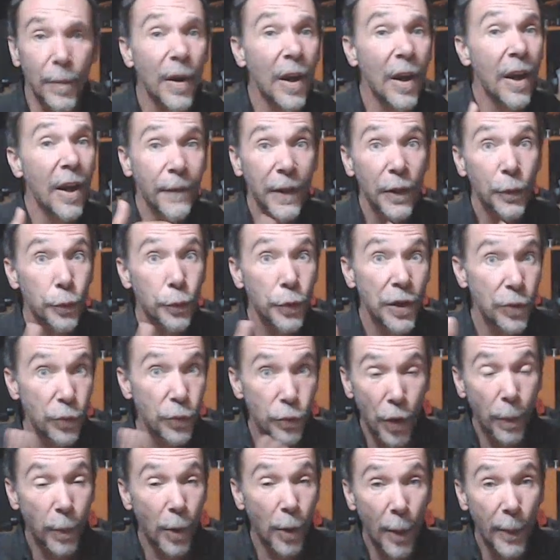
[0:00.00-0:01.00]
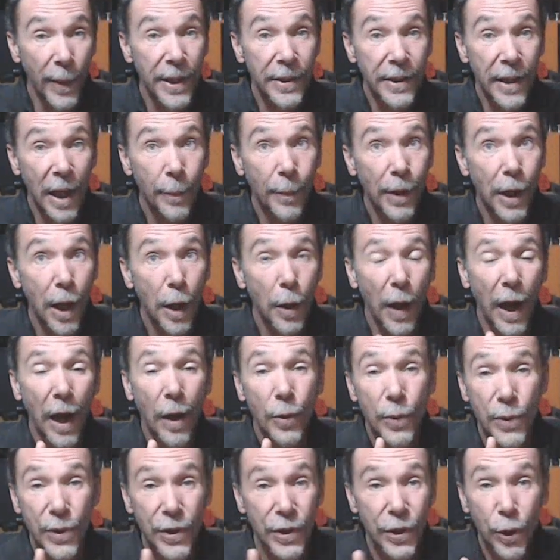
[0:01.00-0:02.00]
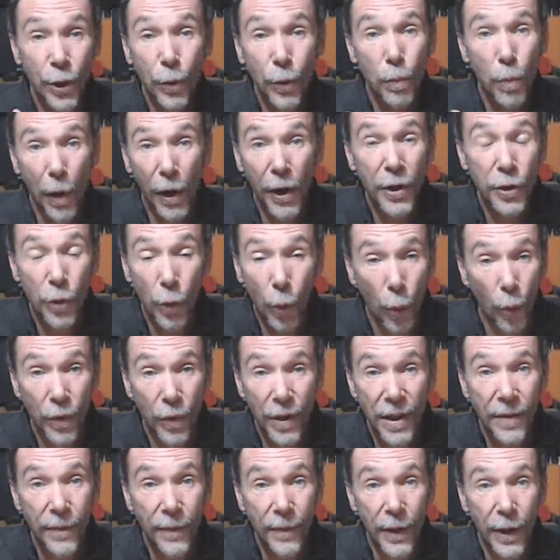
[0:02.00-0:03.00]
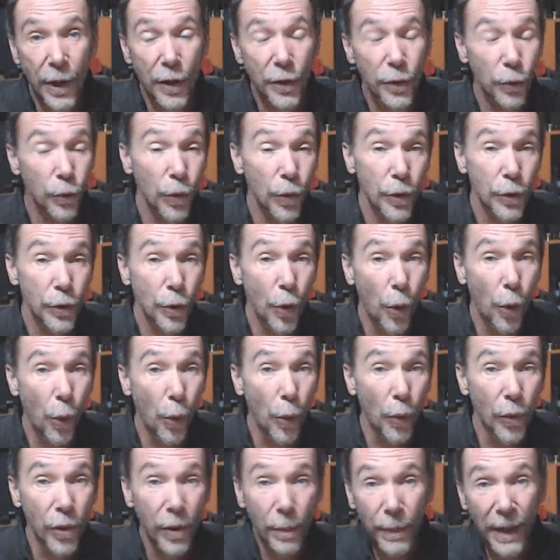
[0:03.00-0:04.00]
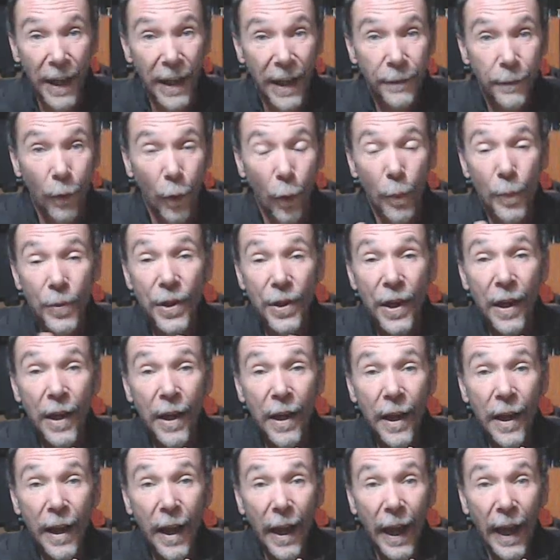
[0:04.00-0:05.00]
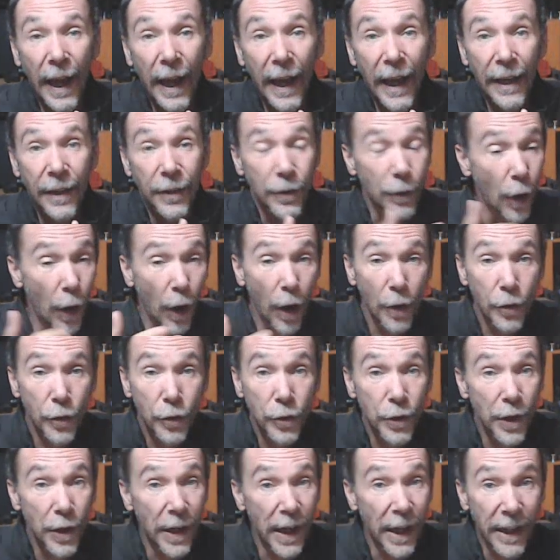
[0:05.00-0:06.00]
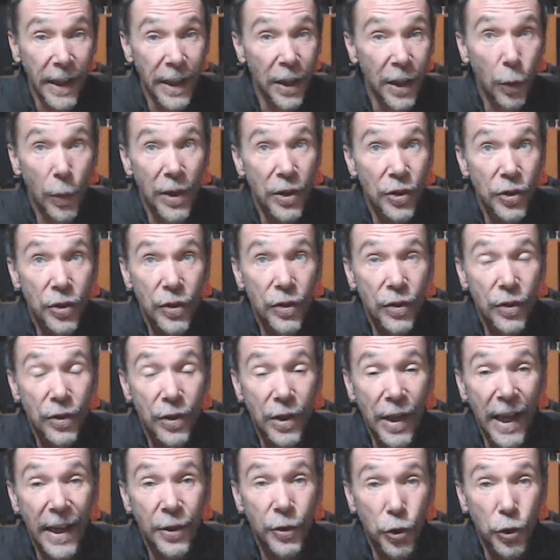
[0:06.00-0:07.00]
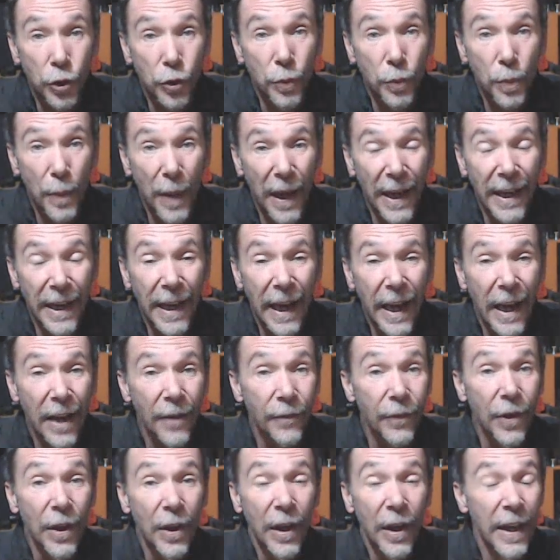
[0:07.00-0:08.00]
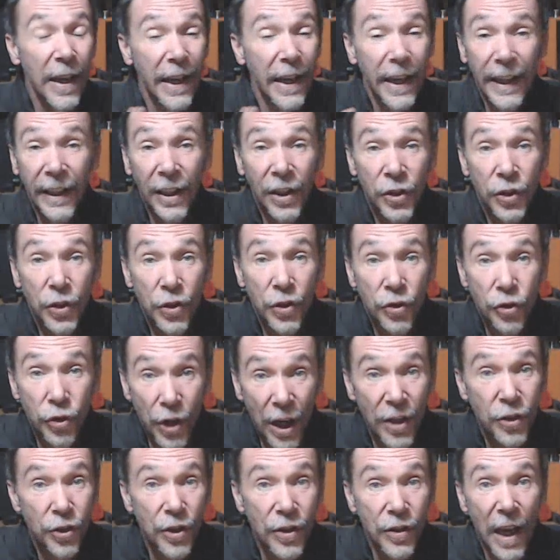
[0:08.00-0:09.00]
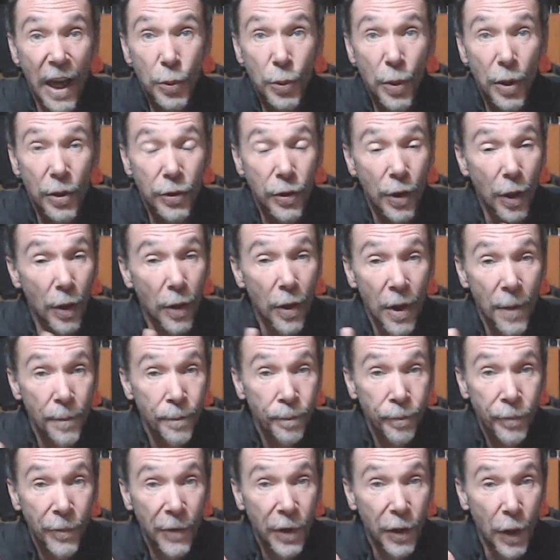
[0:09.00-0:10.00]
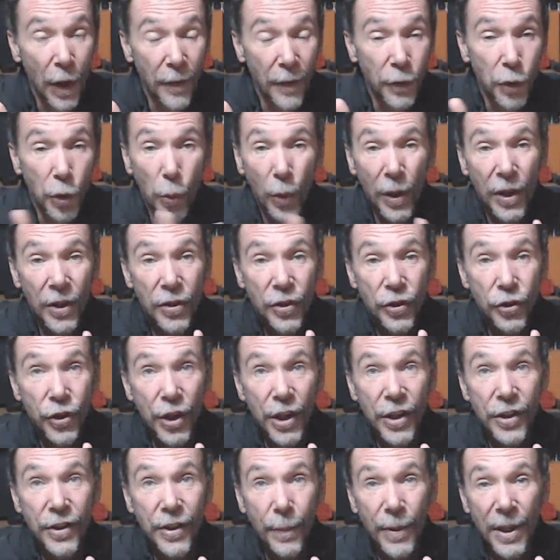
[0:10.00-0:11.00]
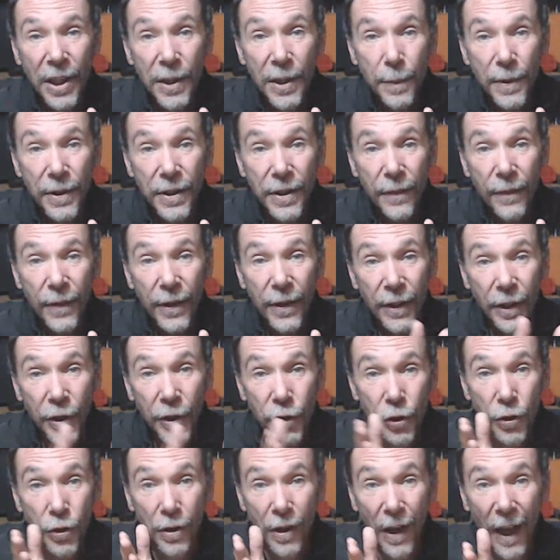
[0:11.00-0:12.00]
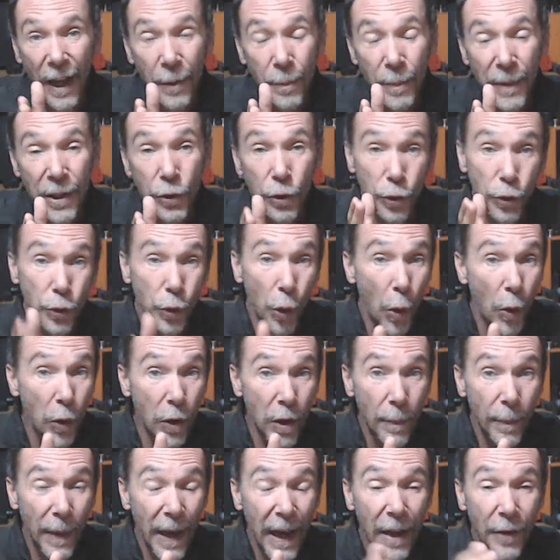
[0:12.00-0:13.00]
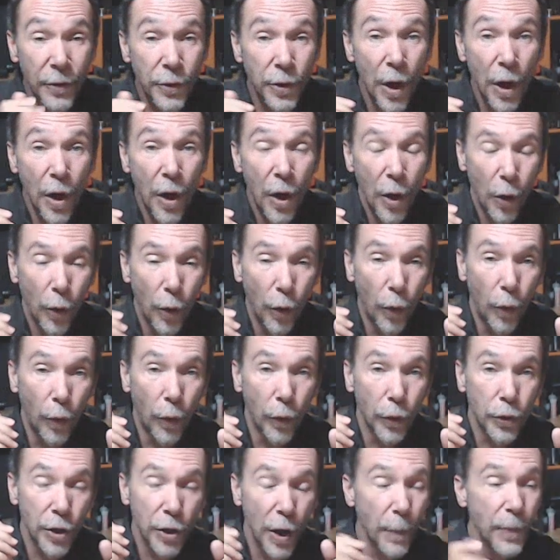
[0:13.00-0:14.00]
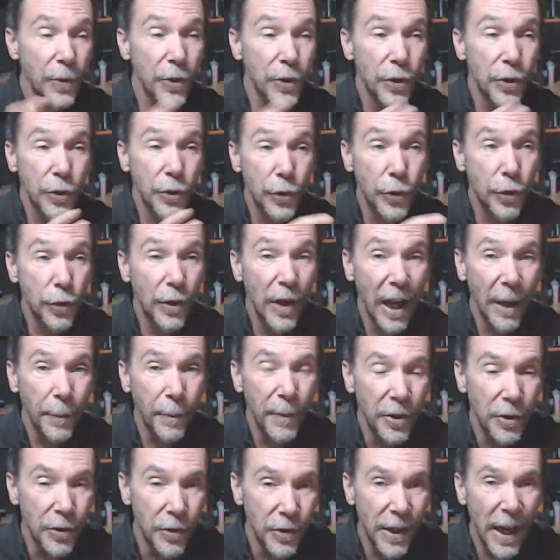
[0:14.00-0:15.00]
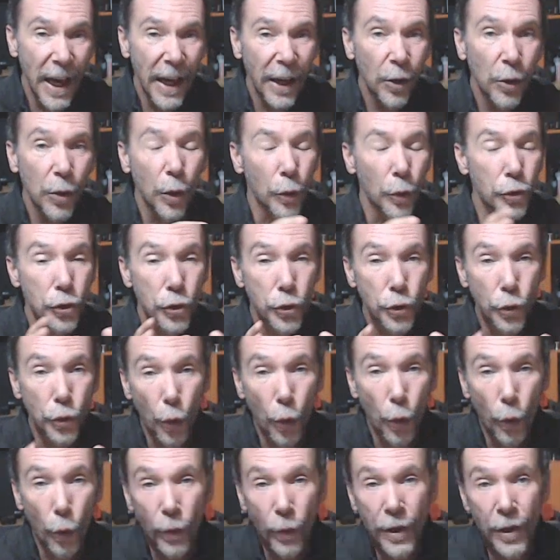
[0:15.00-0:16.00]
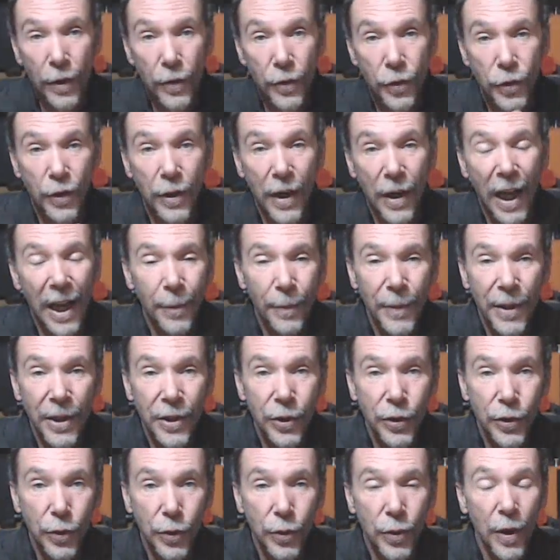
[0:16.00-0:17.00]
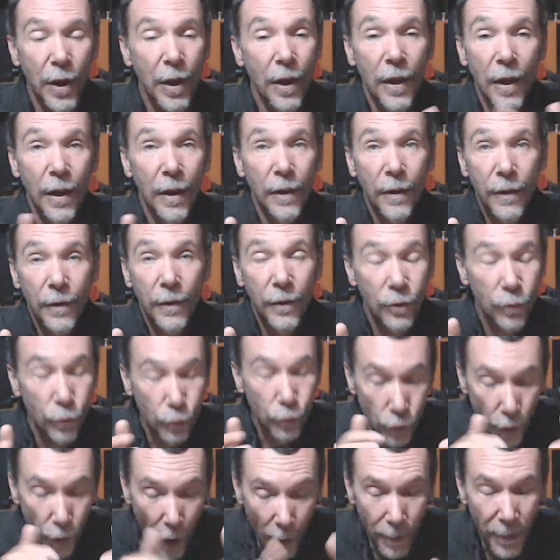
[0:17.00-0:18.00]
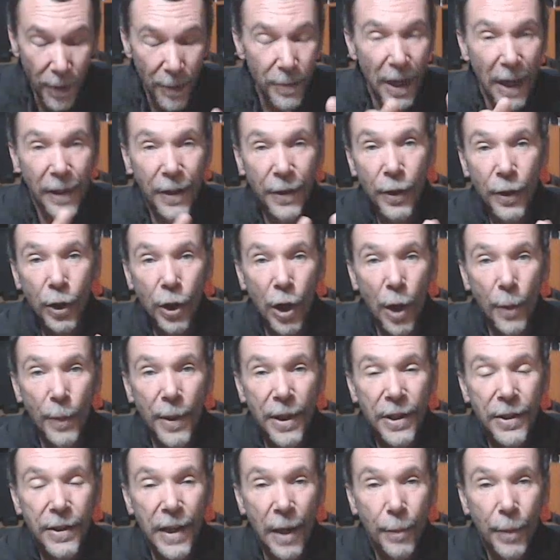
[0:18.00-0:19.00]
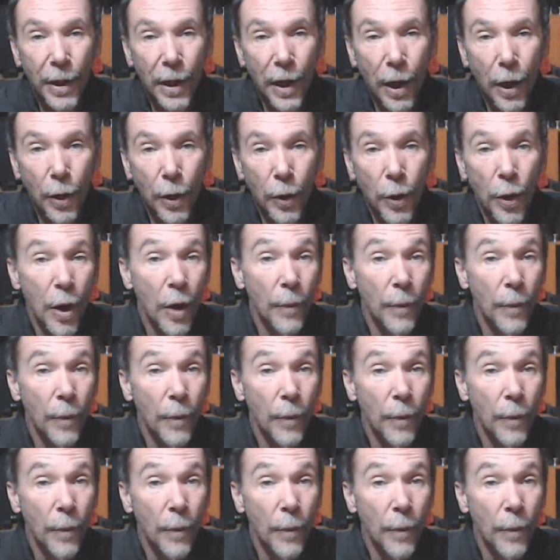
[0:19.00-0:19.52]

Feel free to drop comments down below. I will still monitor all these videos across all the platforms and answer any questions that you may have, any suggestions as well. So, you know, if you want to suggest something specific that you'd like me to talk about, or topics you'd like me to tackle, or tutorials you'd like me to do, drop them down in the comments down below.